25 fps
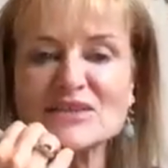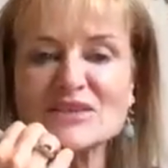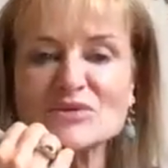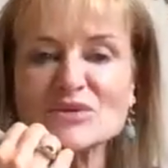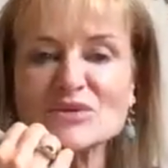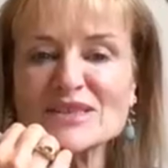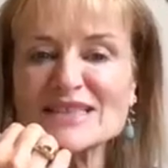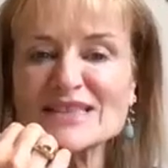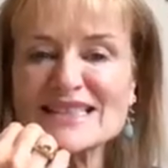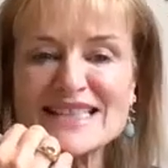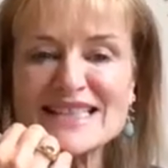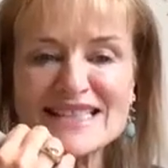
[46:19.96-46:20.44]

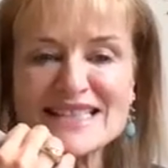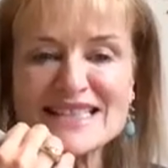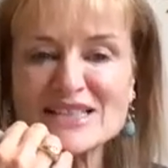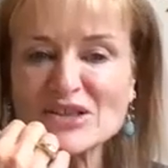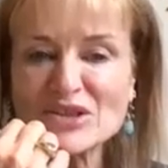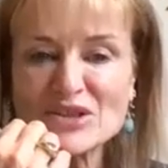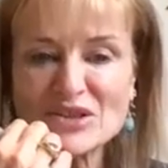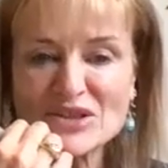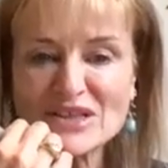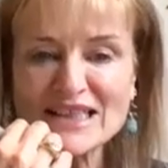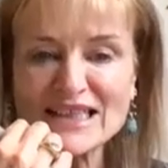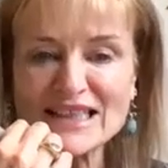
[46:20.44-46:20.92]
what's he
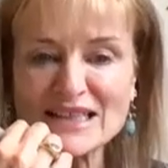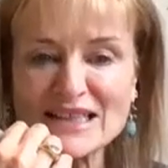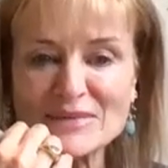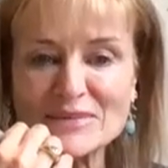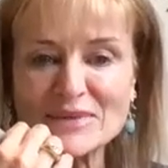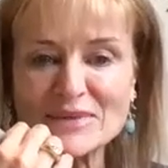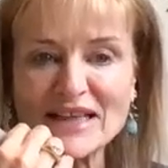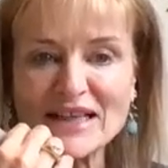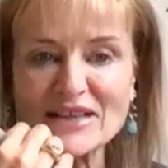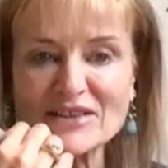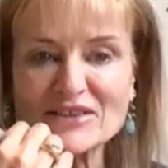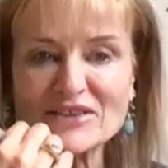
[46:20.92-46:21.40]
talking
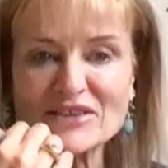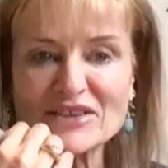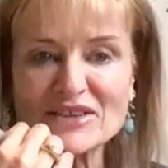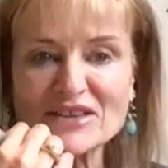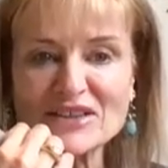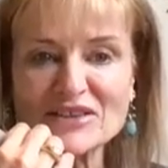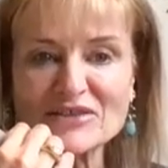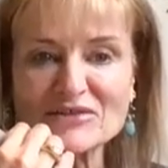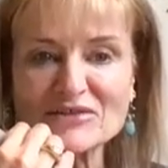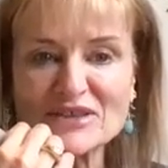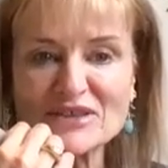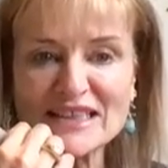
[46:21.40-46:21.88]
about?
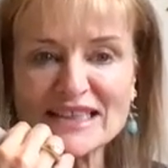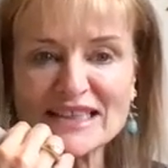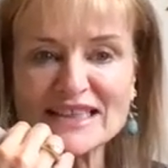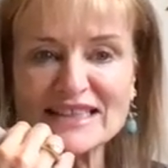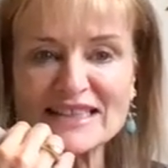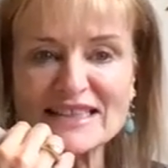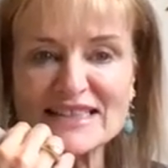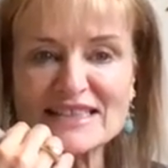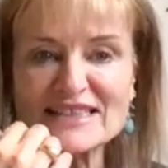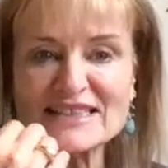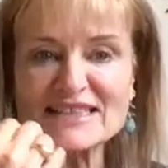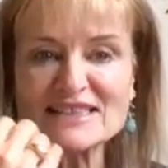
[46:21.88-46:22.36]
Really,
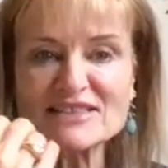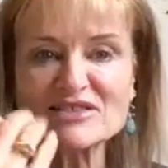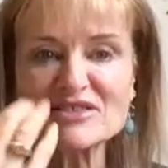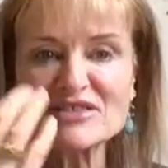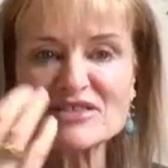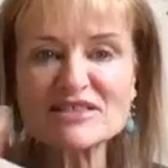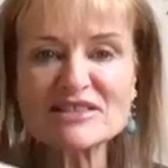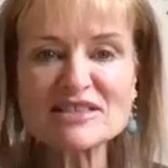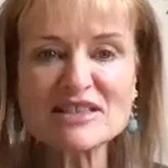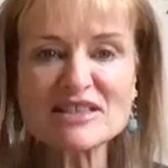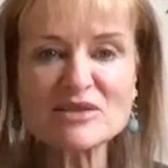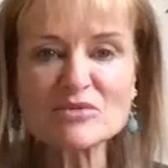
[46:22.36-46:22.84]
this is
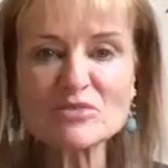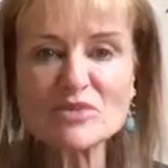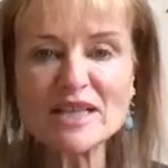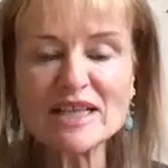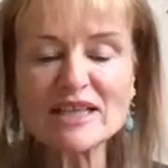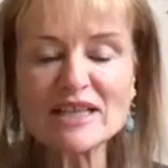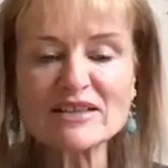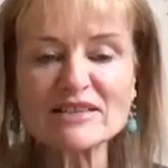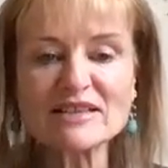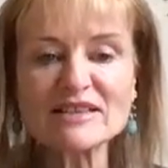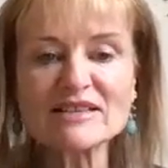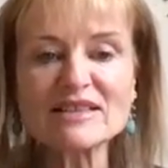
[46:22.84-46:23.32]
just so
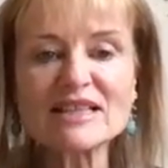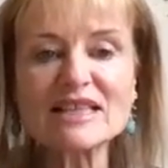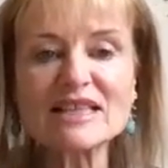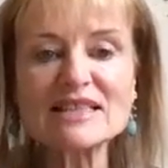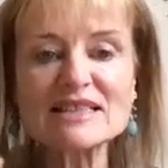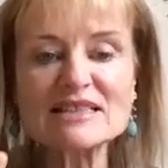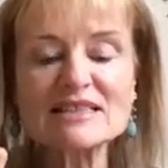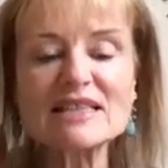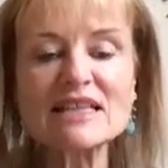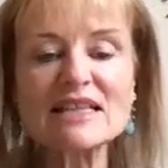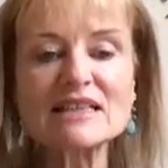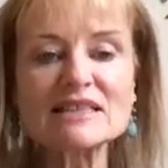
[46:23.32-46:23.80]
weird. And then
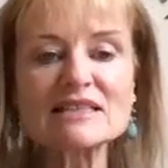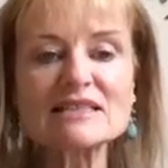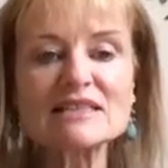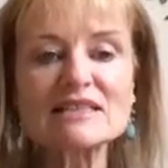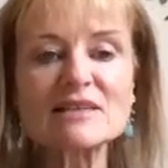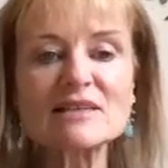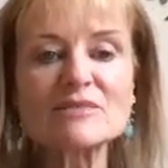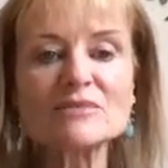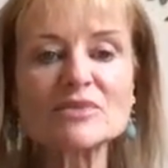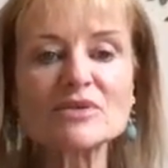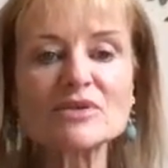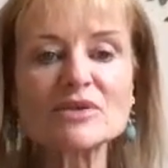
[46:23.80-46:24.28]
he said at
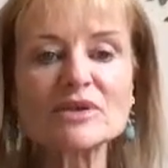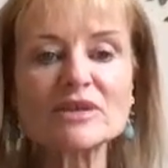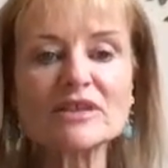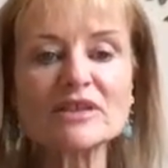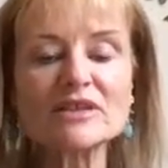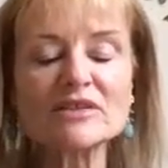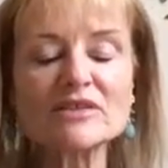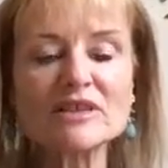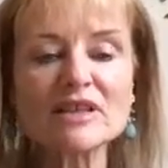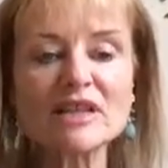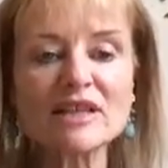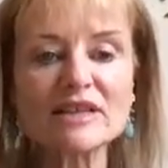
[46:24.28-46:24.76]
some
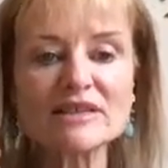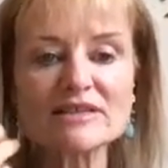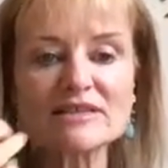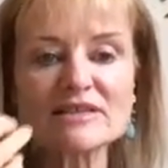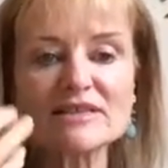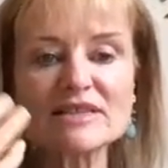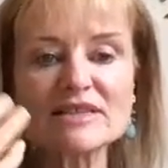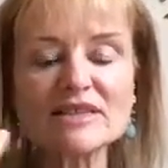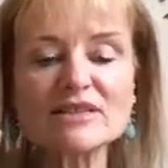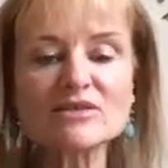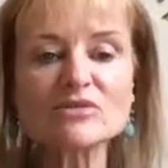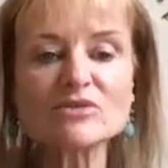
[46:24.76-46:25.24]
point, I
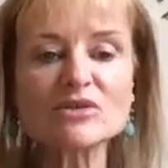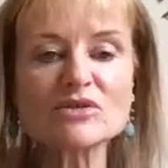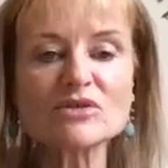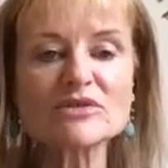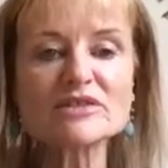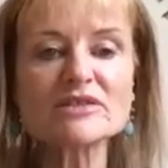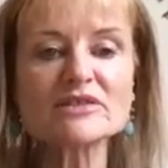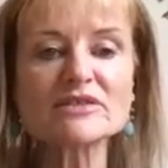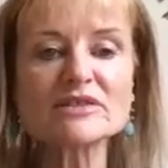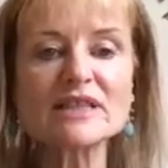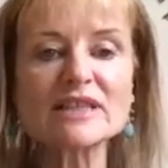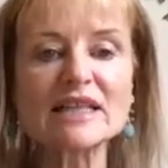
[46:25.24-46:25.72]
see you
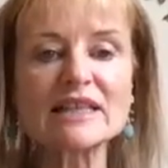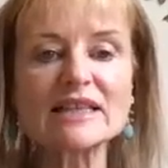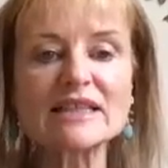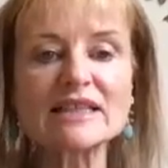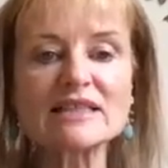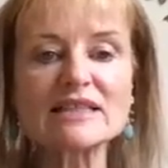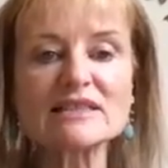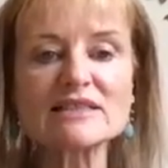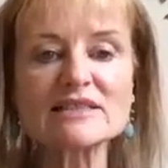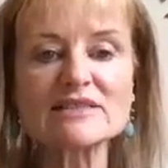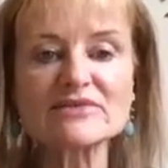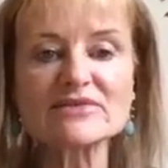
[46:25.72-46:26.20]
also getting
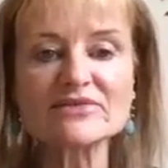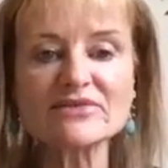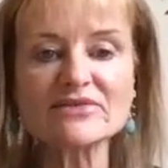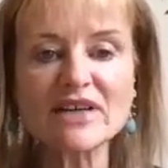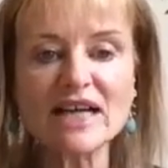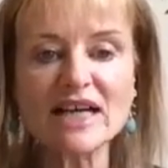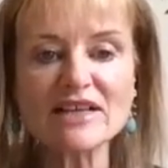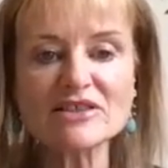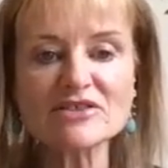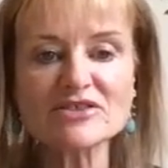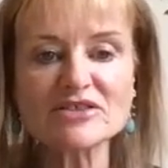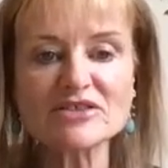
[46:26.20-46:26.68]
into
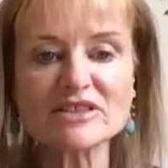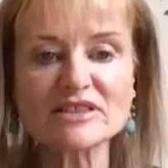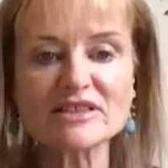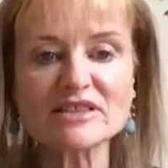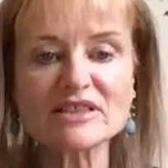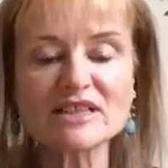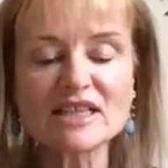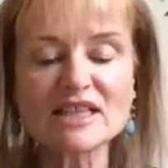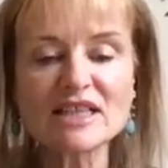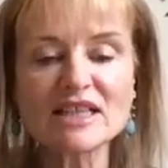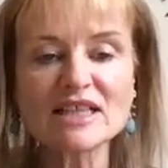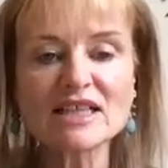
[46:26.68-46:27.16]

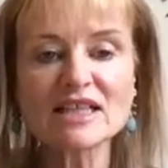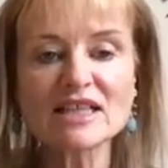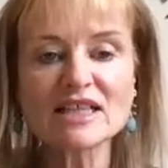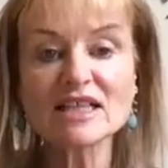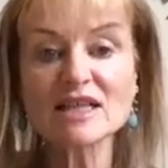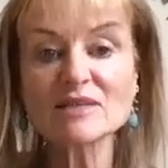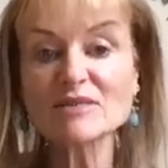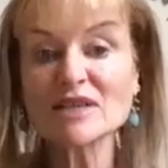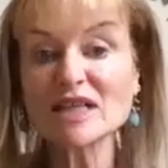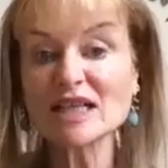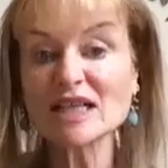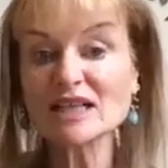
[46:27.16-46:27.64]
fashion. And
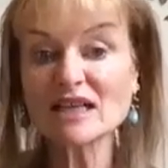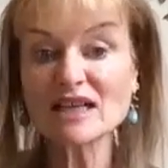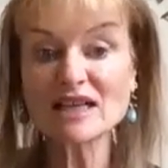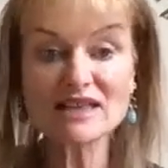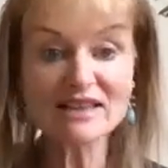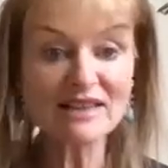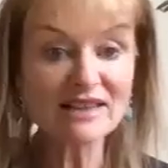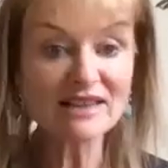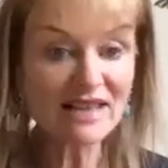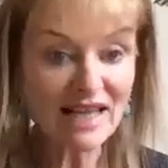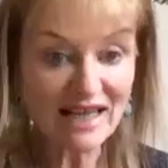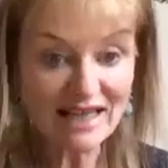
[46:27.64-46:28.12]
I'm like, I
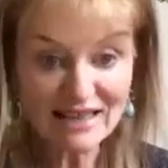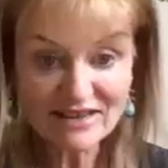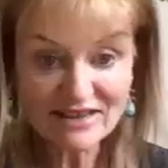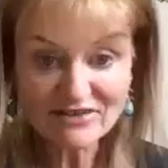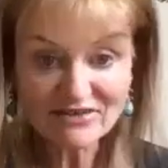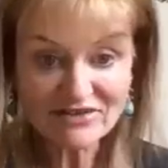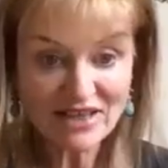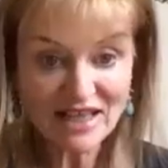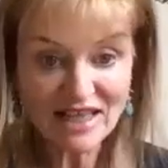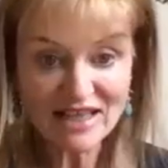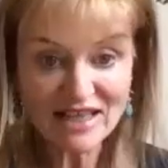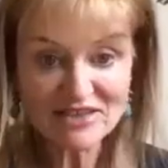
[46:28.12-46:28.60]
like
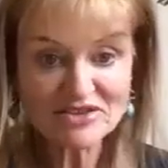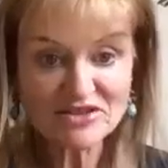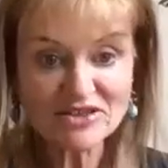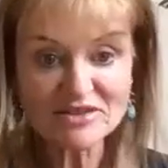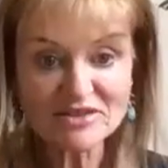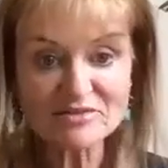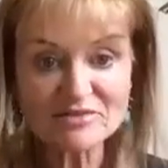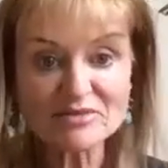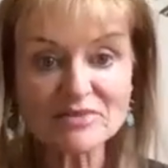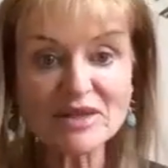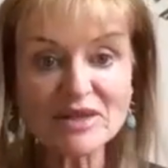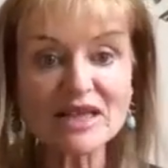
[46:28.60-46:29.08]

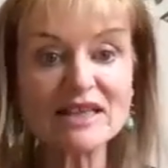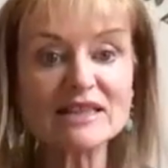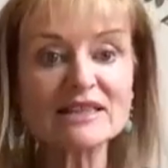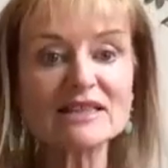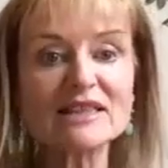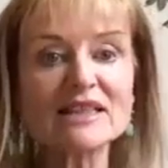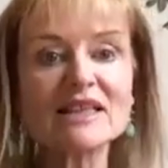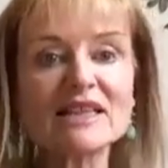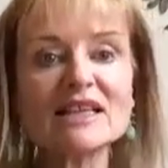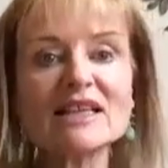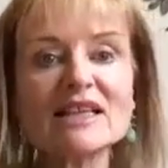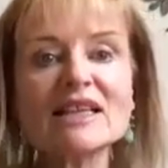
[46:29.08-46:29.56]
fashion,
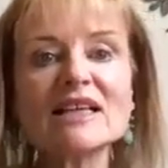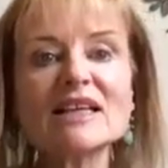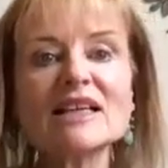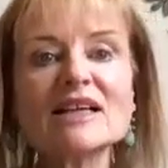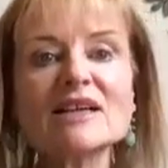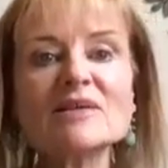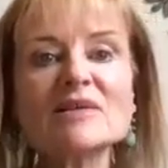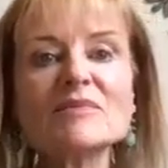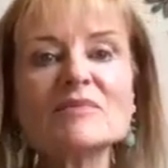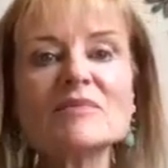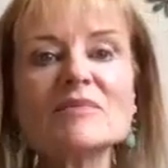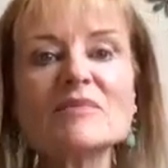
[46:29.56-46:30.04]
but
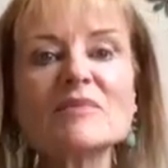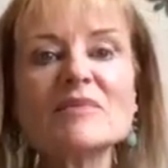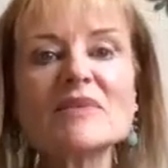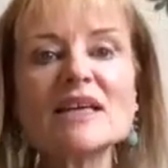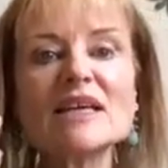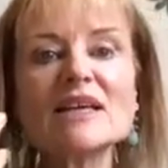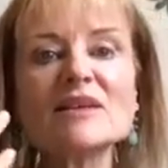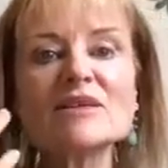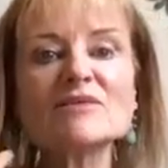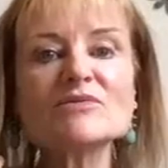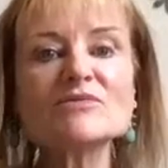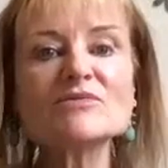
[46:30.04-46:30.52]

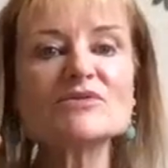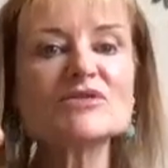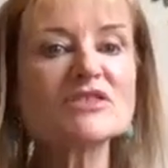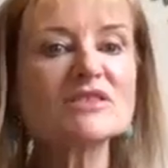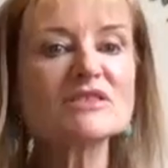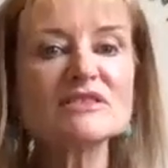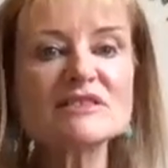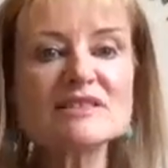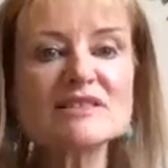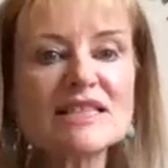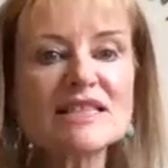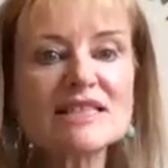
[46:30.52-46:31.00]
it
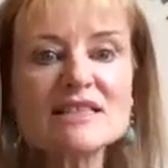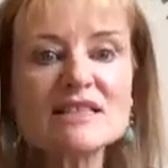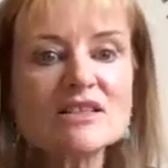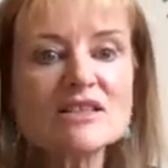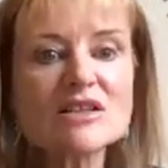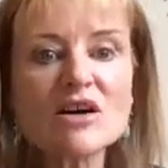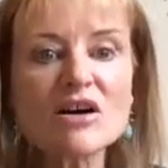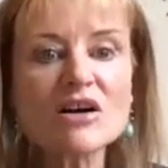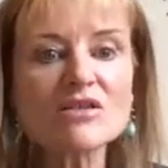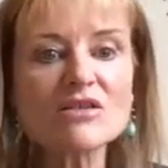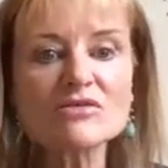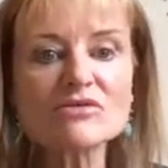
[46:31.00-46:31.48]
just did
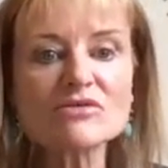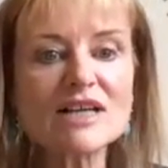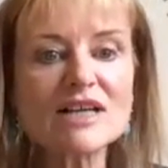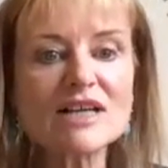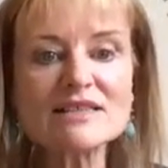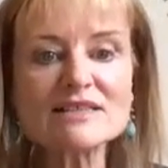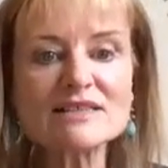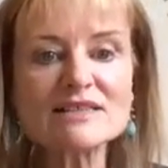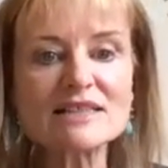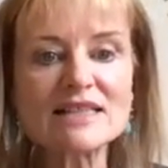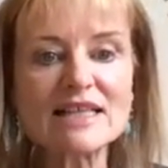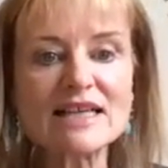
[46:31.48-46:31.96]
not
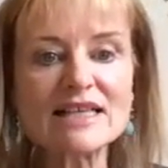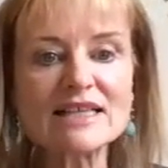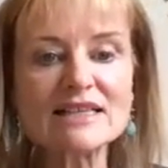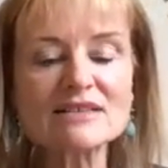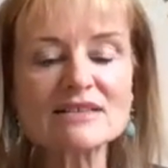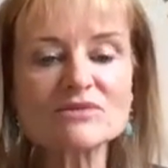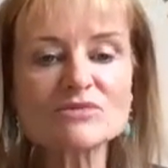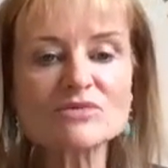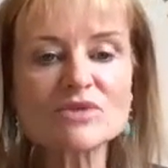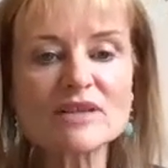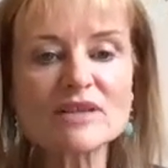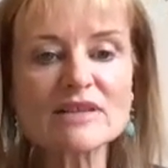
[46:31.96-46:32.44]
resonate.
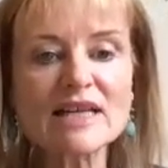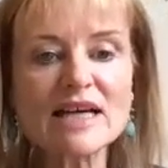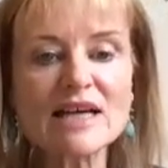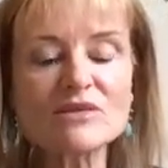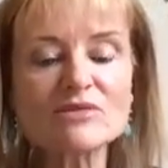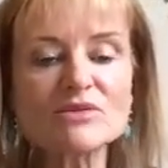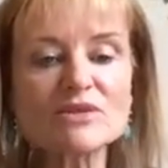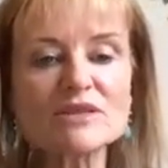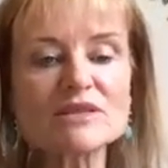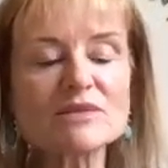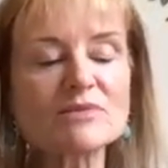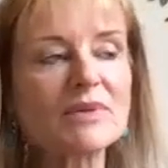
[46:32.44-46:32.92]
Well,
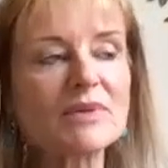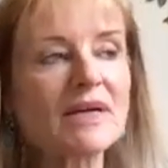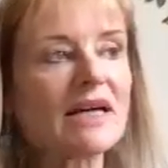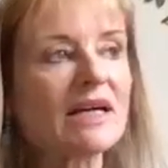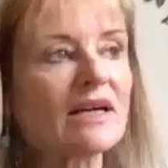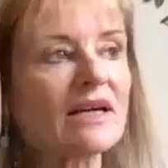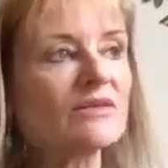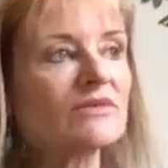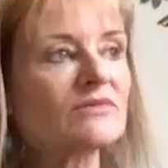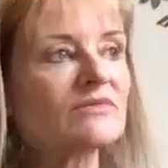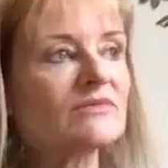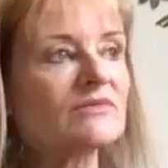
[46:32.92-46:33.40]
that was
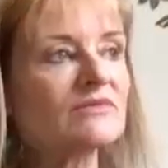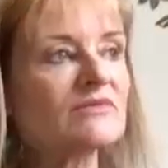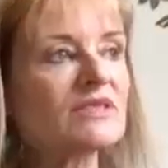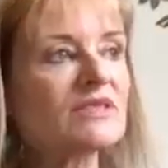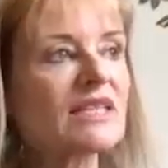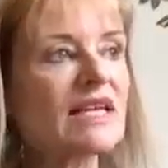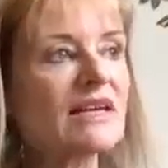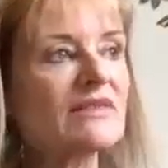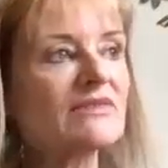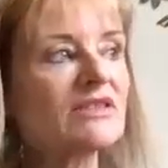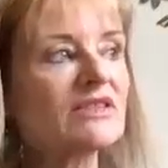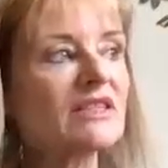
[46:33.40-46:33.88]
about
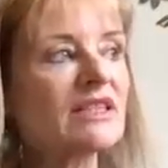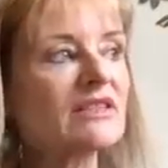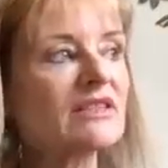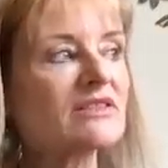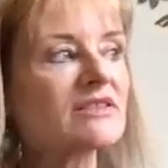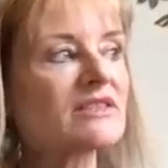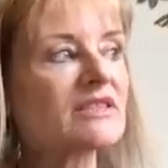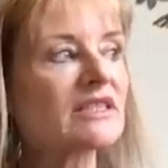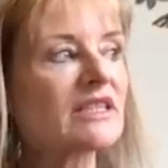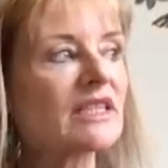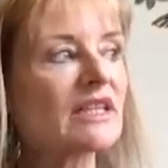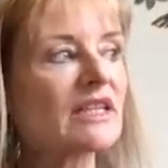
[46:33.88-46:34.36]
7
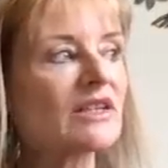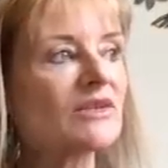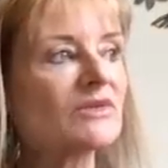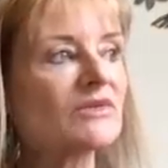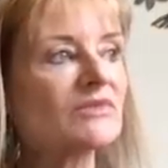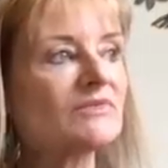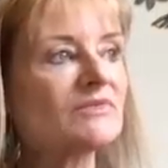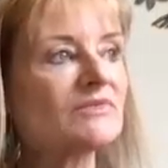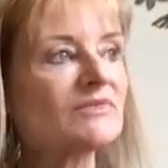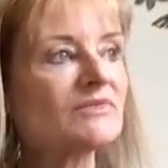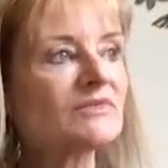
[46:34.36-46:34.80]
years ago.